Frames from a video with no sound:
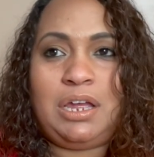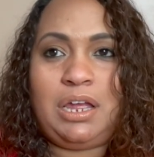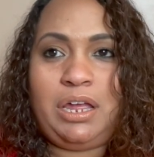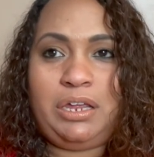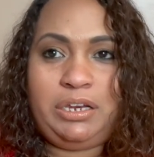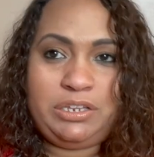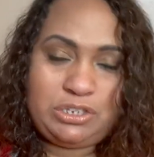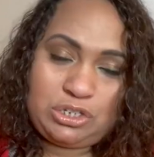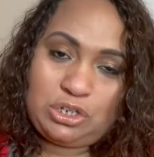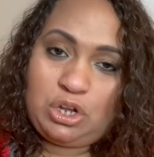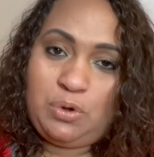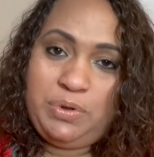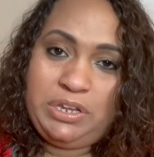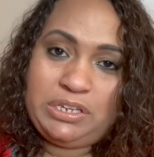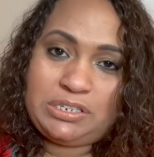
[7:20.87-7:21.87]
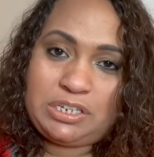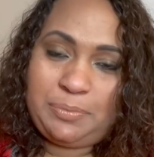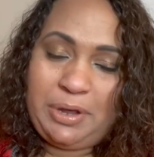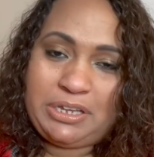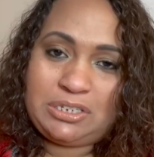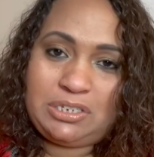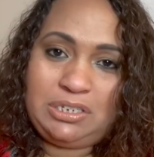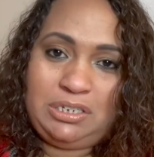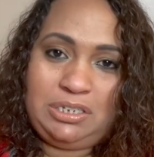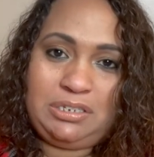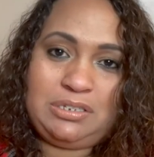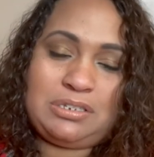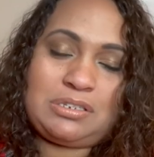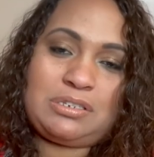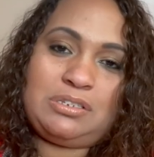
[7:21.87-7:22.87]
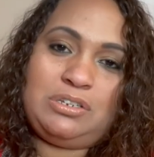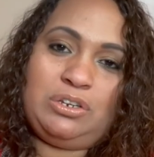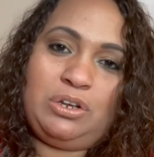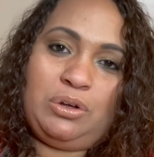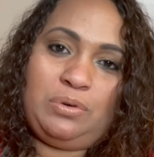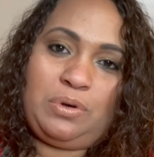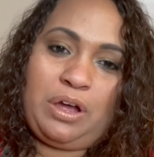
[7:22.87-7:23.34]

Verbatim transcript: And in going into my teens, you know,